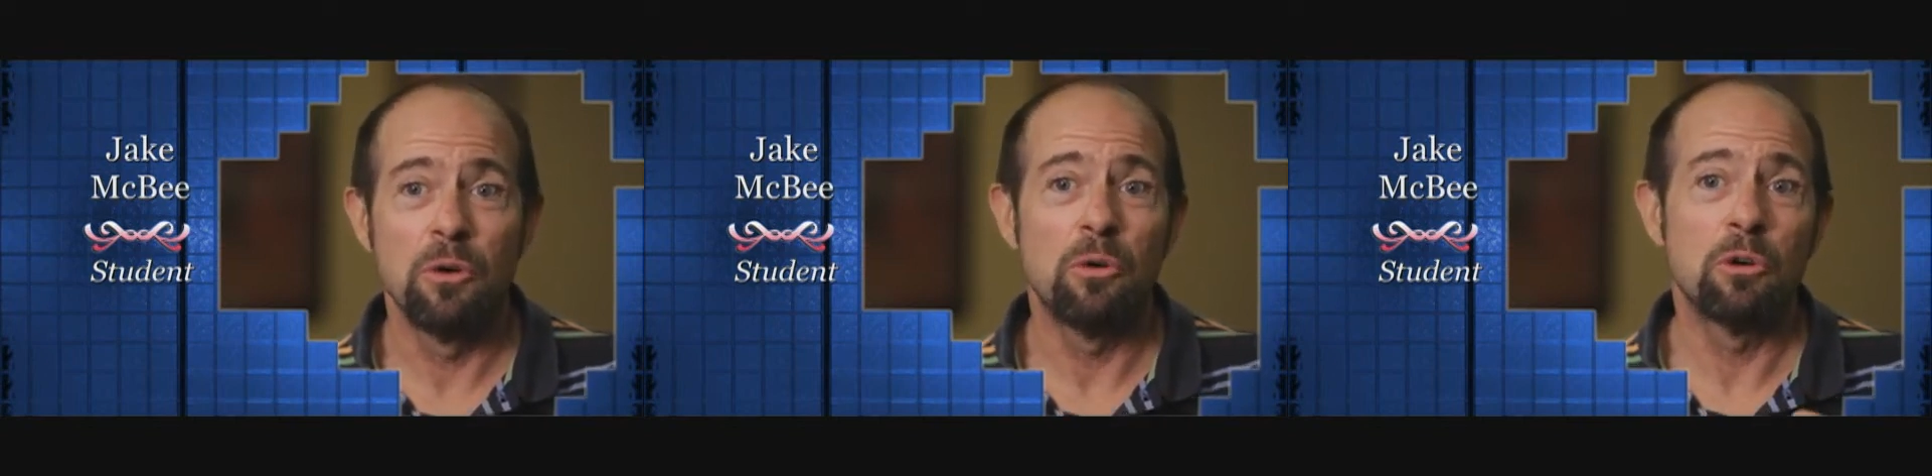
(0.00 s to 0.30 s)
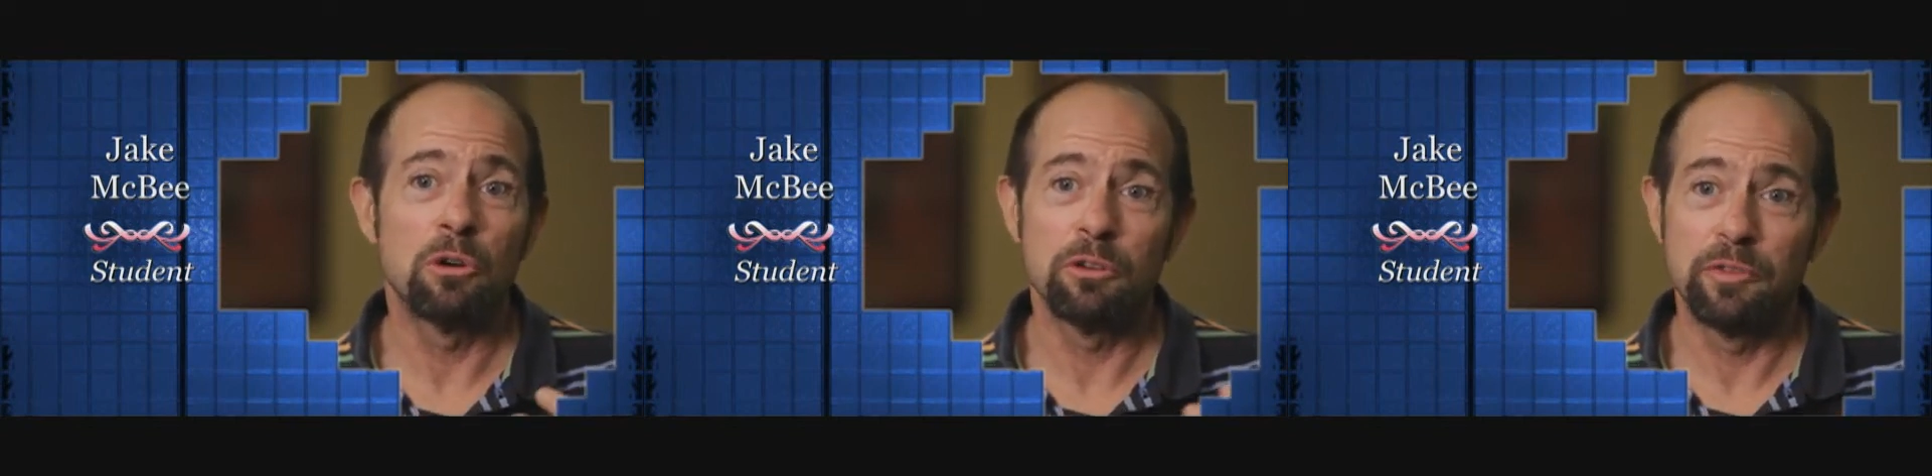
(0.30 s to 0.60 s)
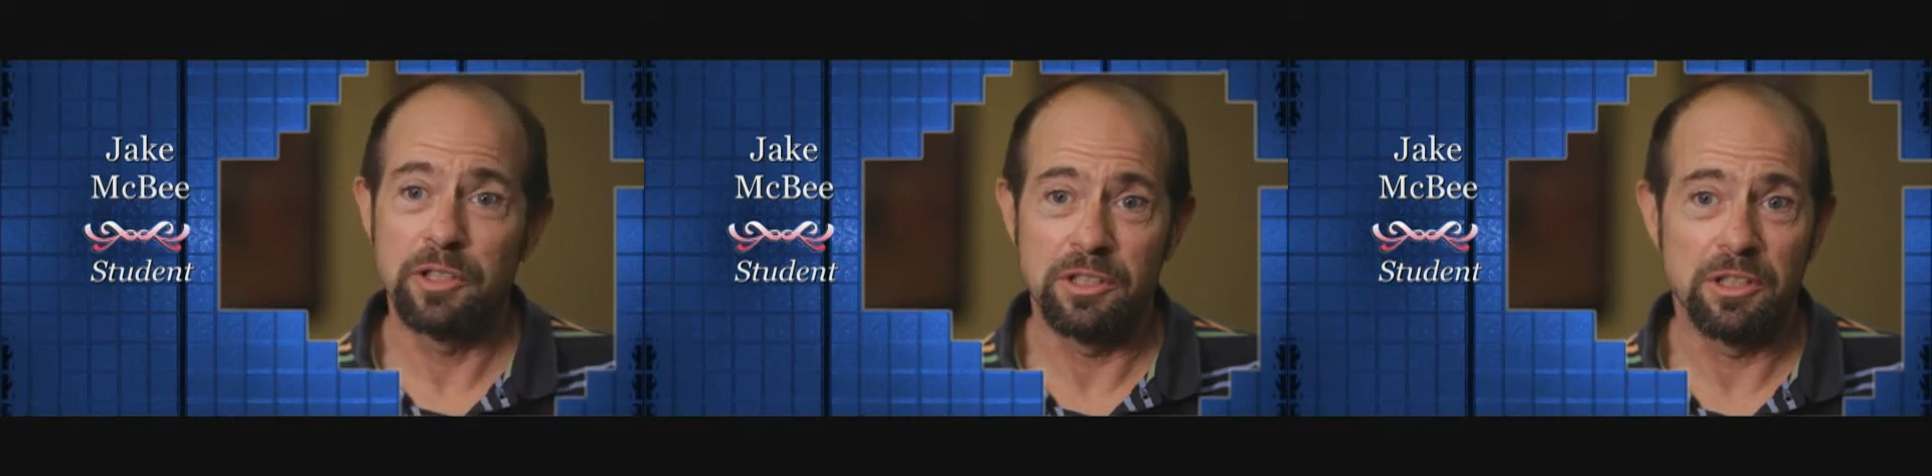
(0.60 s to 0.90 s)
or
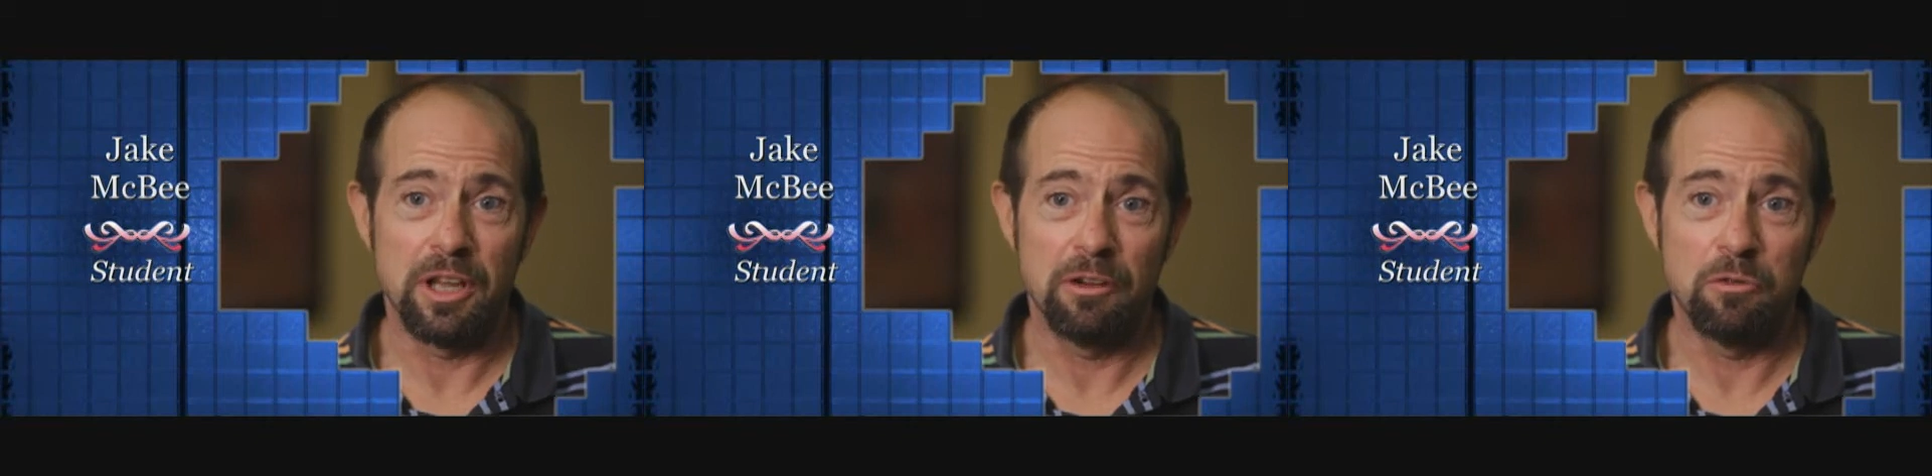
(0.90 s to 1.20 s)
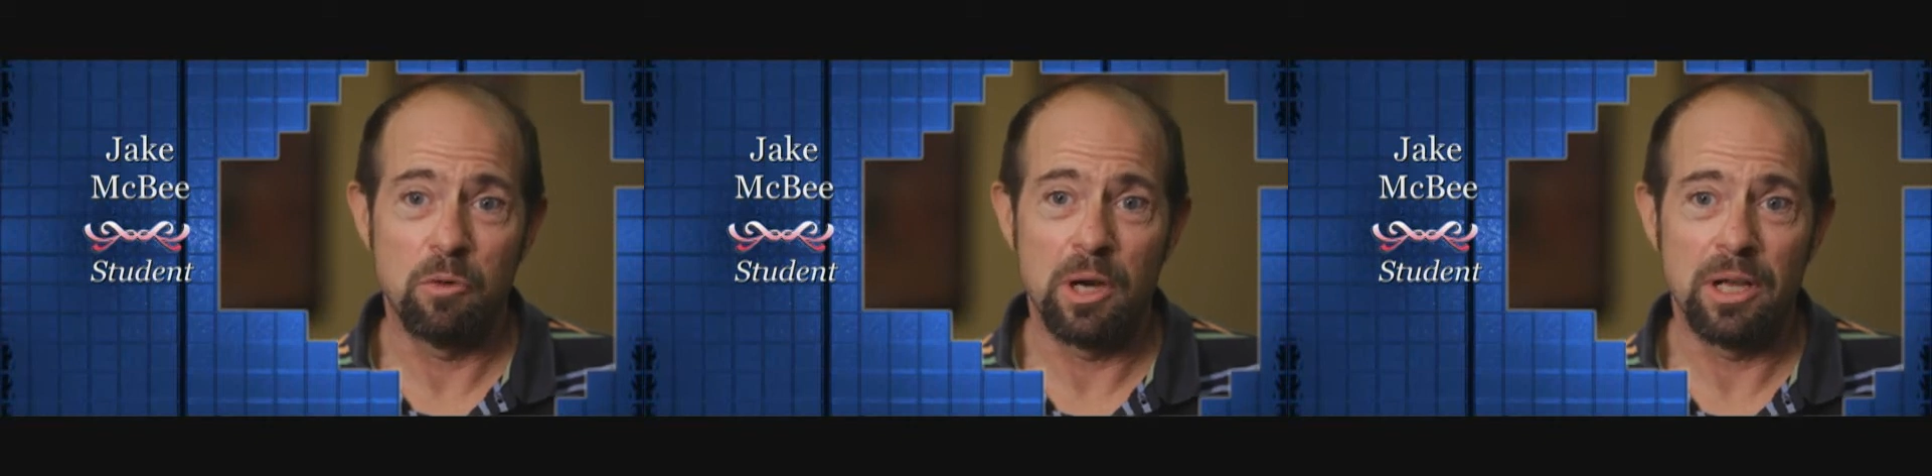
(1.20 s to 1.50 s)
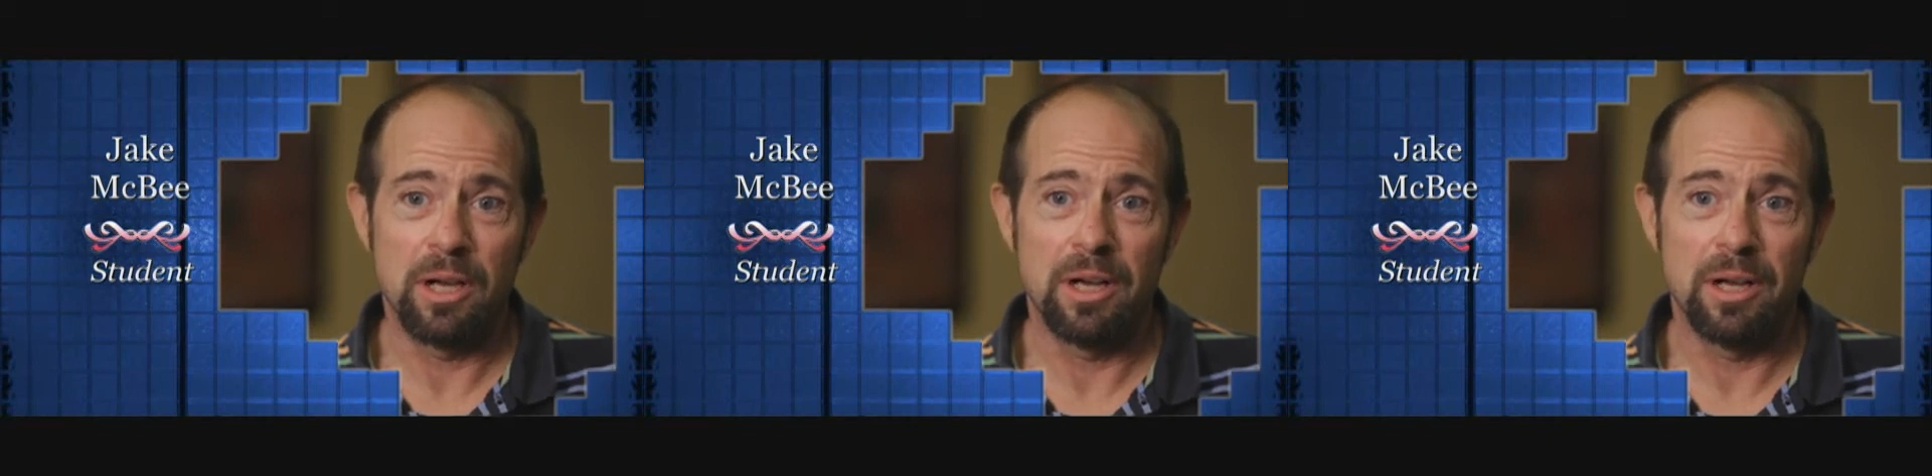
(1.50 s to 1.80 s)
if it's an
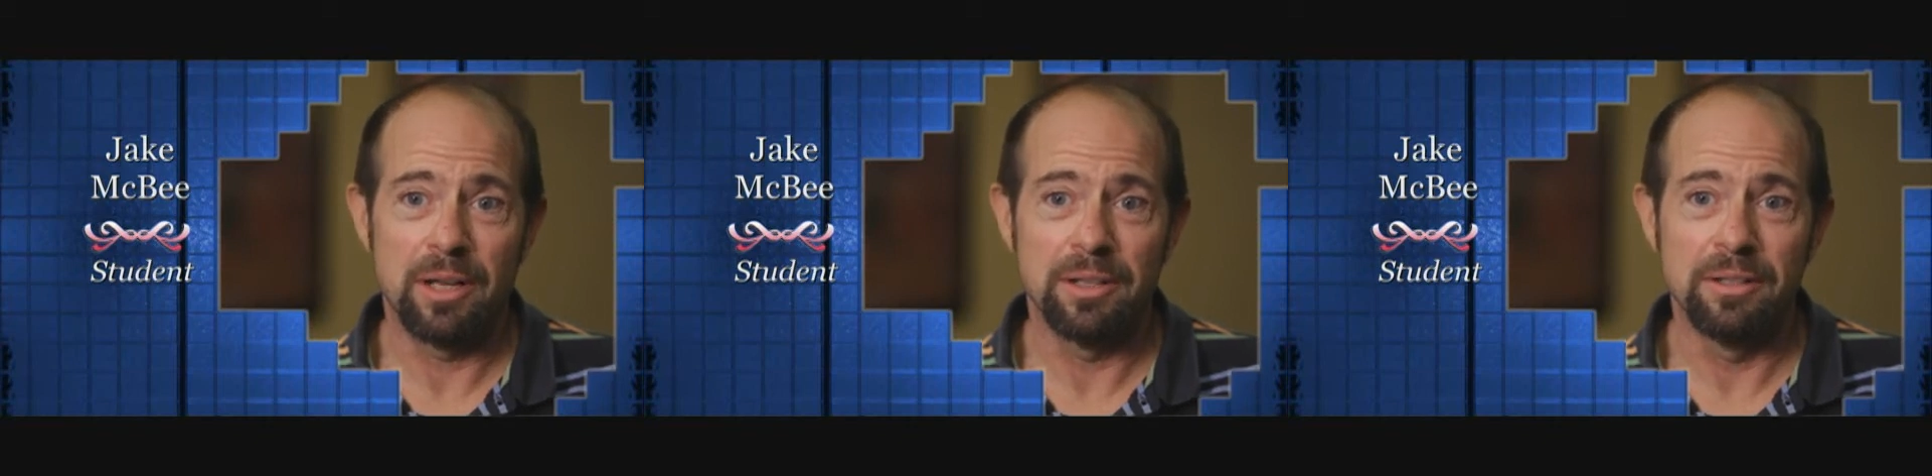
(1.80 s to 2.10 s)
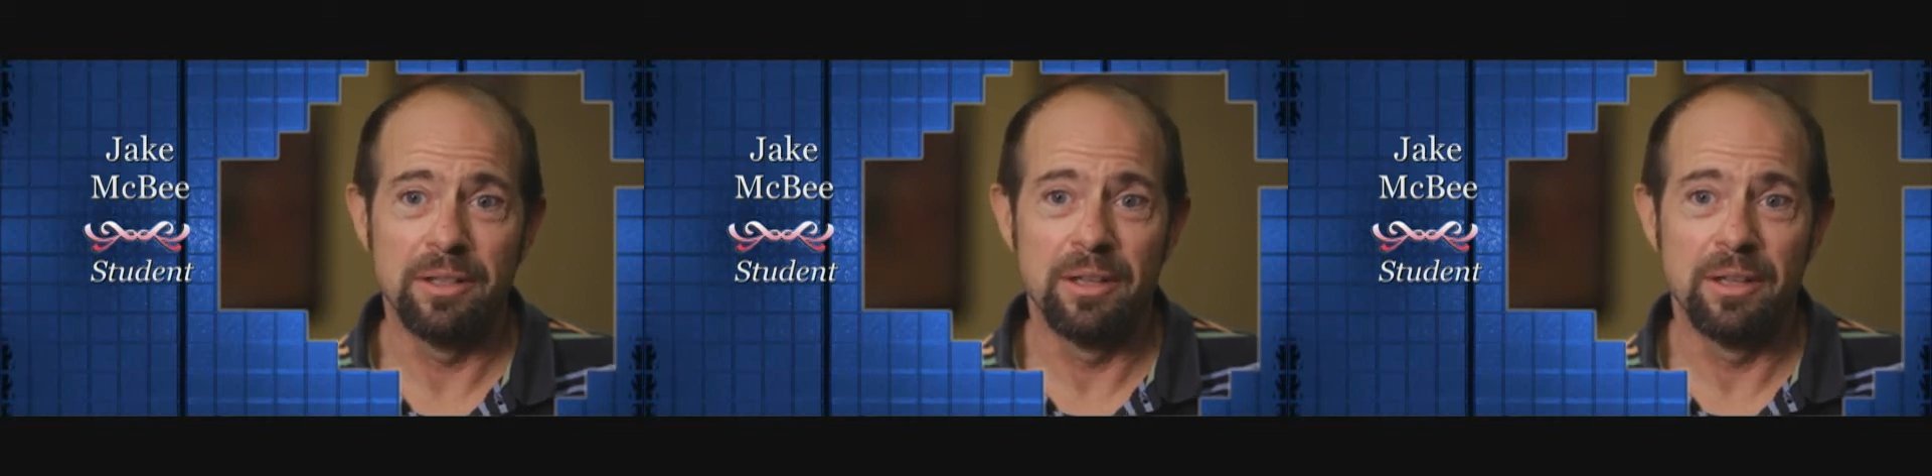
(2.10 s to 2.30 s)
FYI.